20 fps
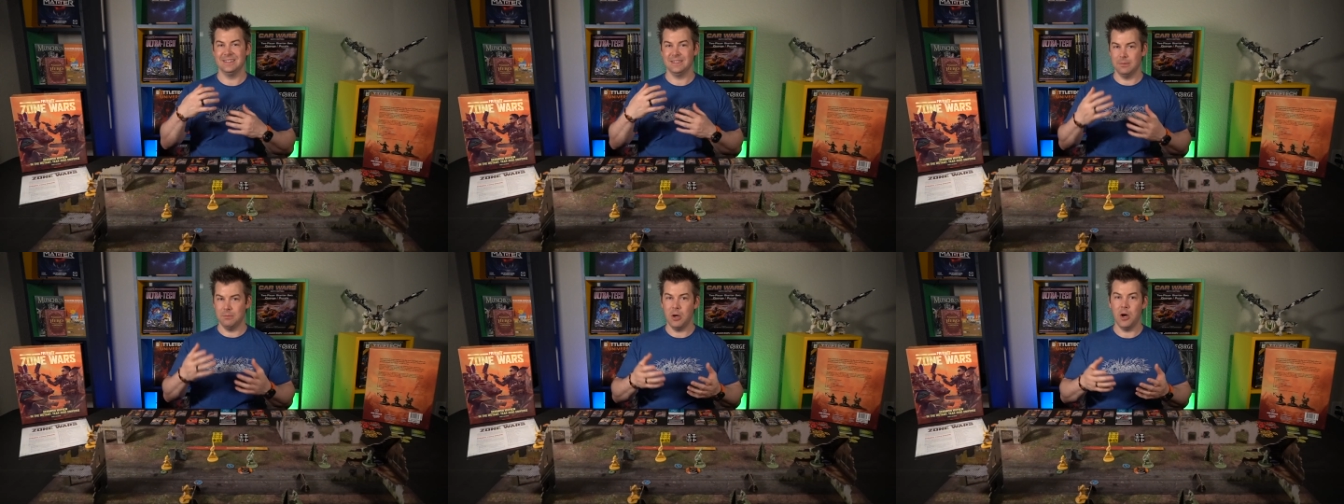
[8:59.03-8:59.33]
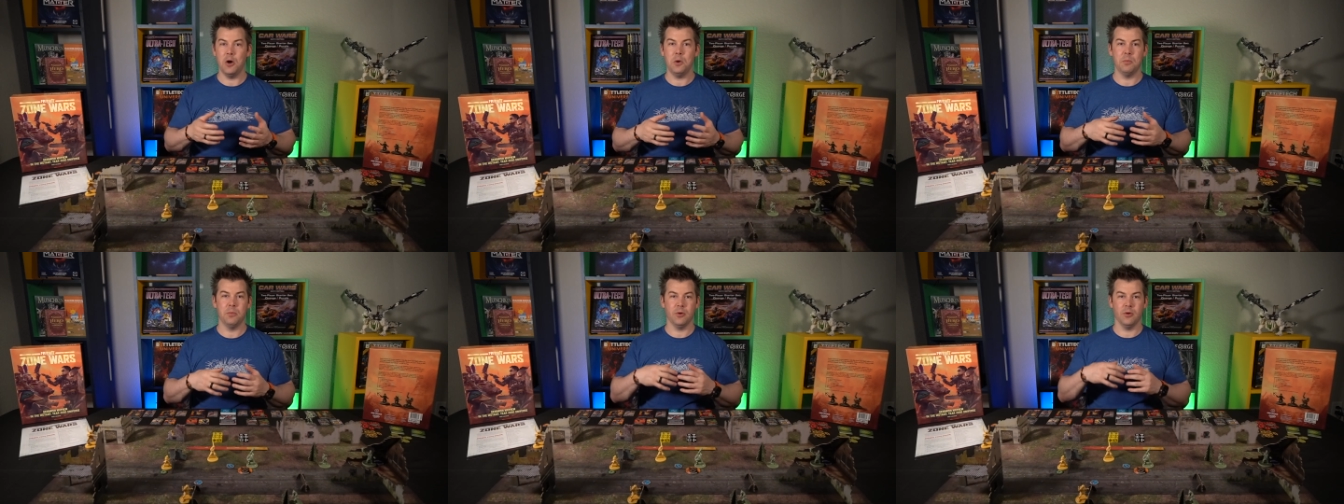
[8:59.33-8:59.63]
some
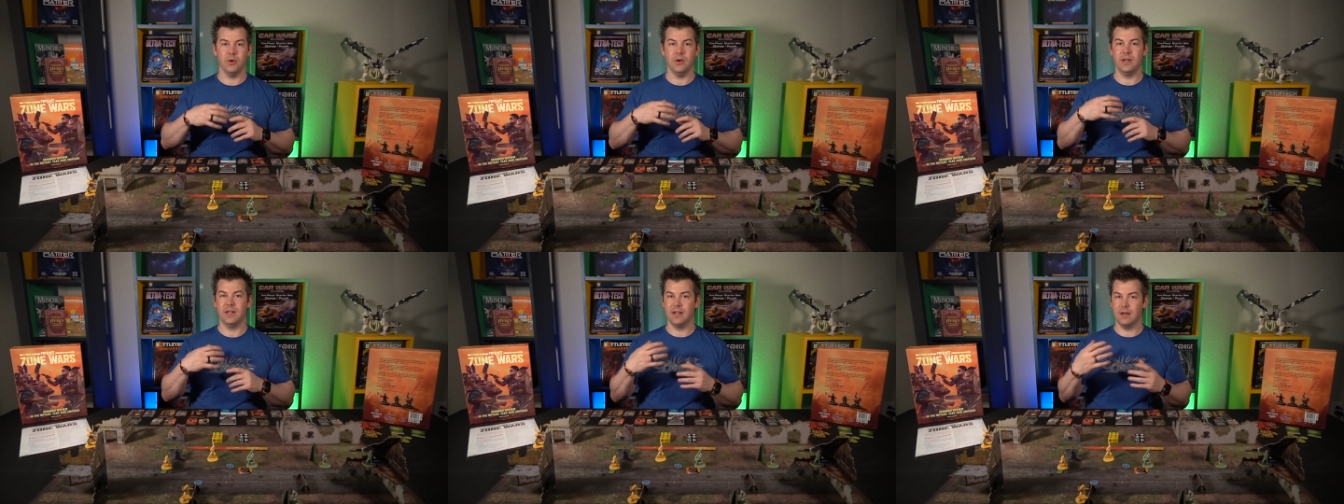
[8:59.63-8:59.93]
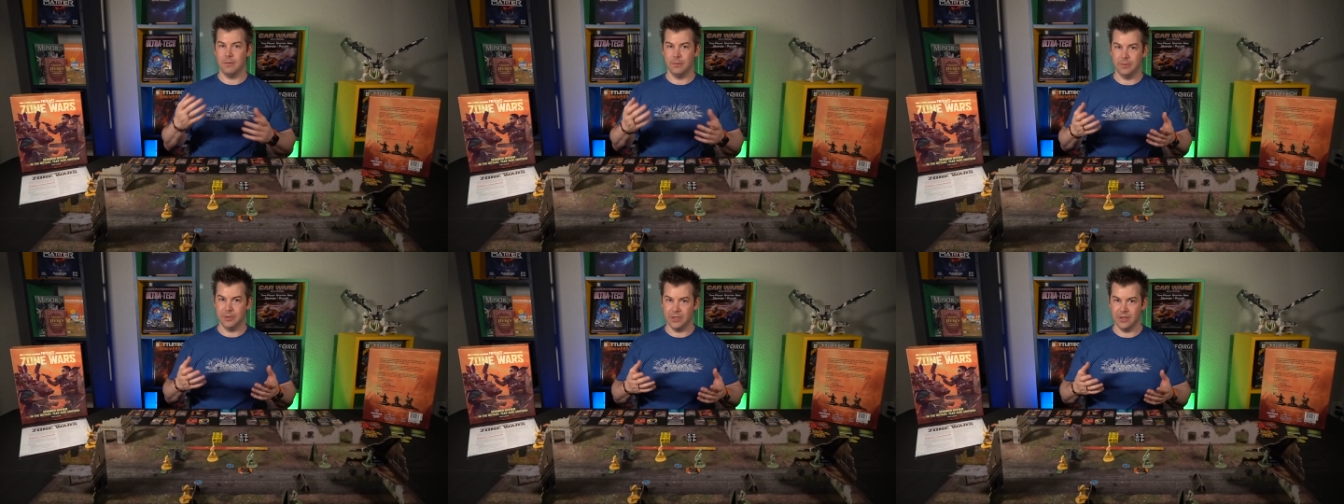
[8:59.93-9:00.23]
home brewing,
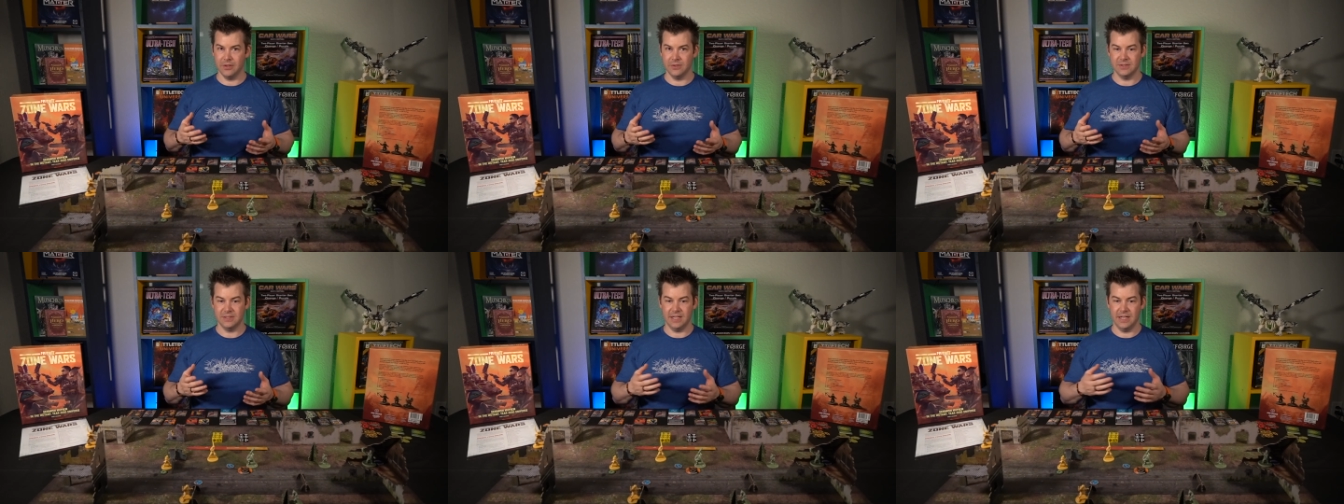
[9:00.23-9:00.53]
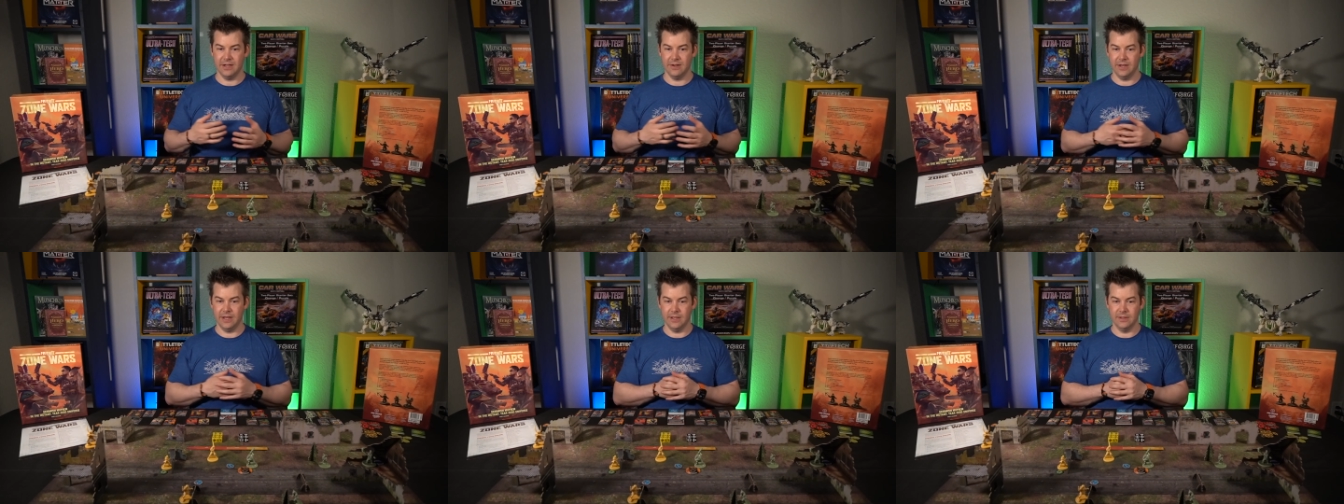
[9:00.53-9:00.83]
come up with your own
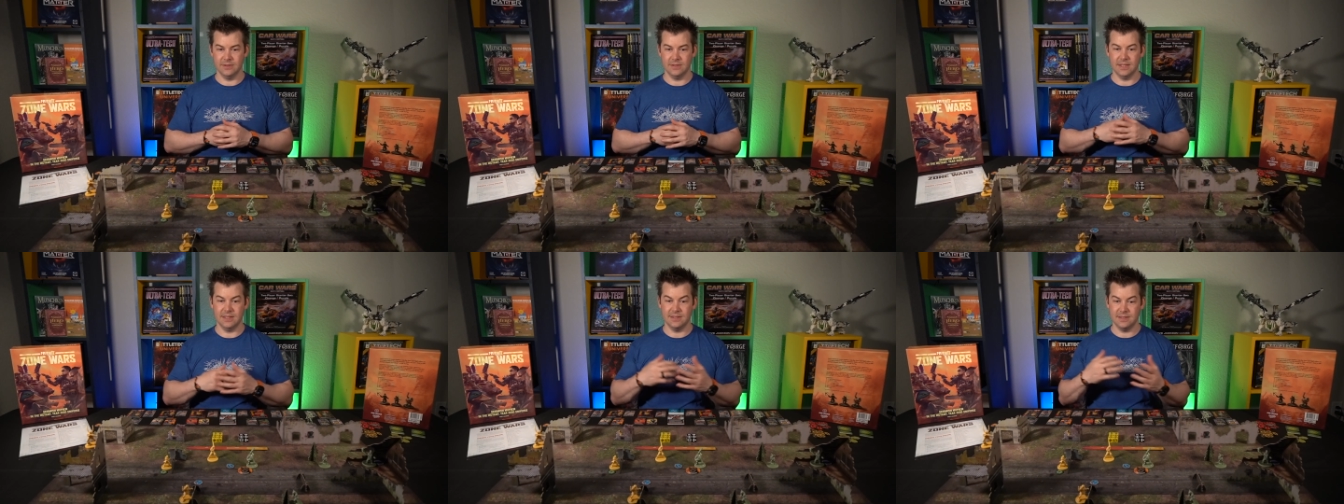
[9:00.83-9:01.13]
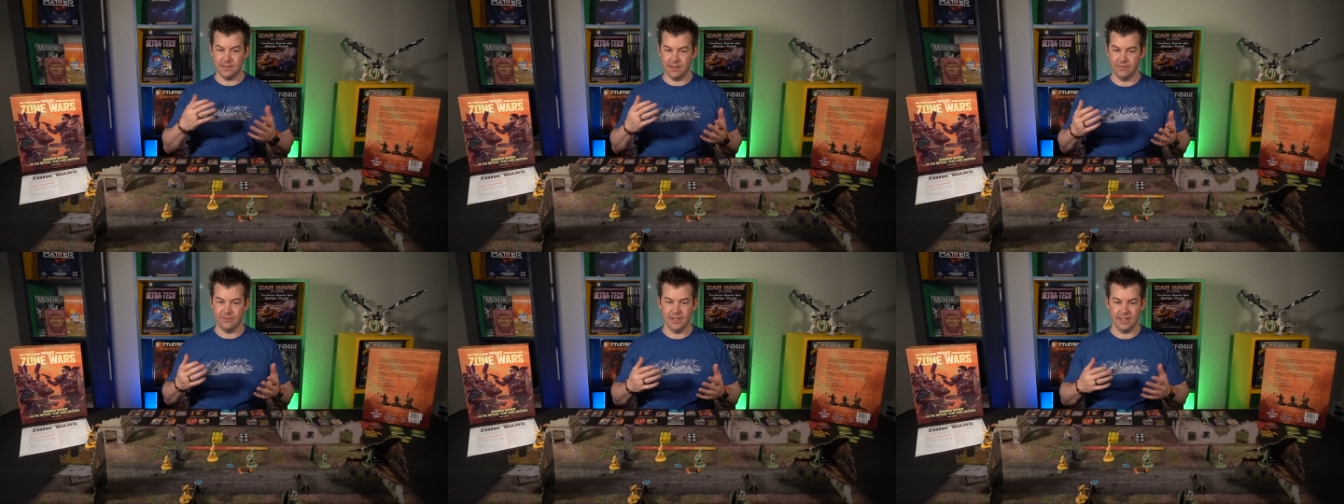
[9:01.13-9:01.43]
scenarios and
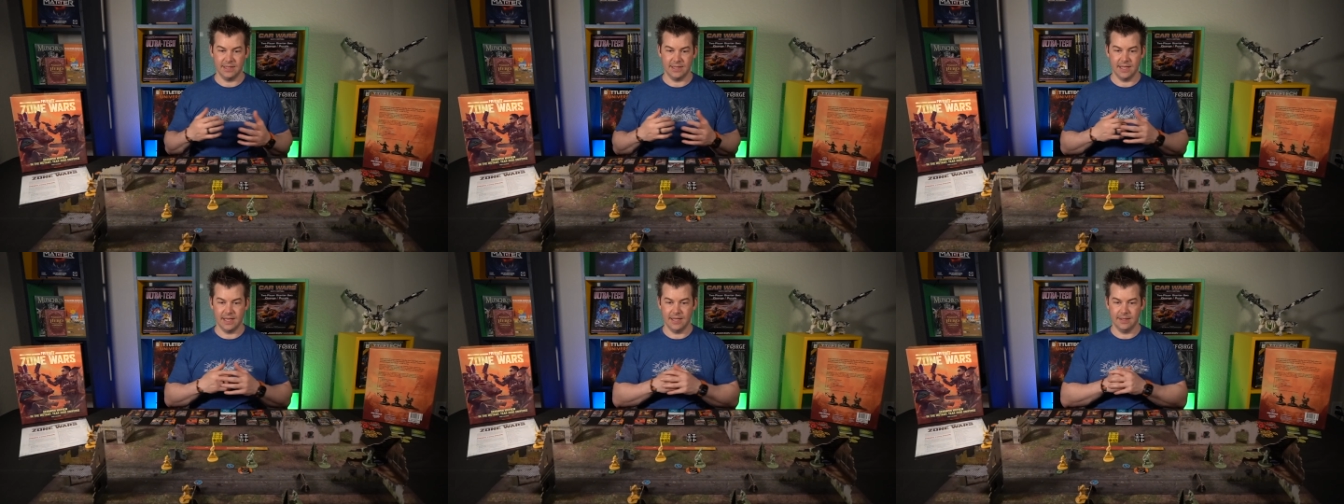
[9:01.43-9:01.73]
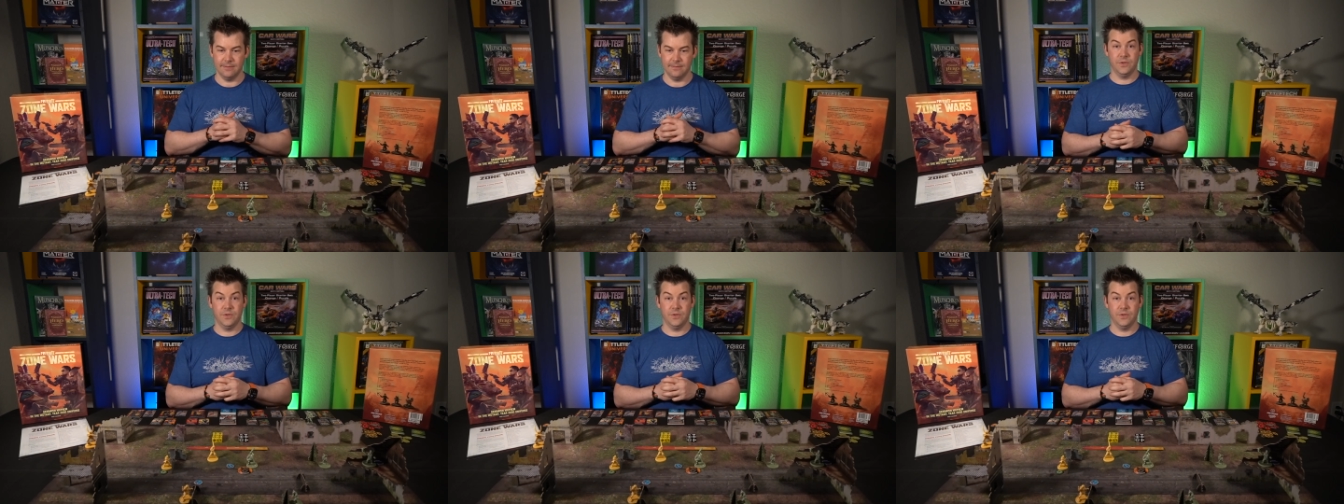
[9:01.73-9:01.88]
stuff like that.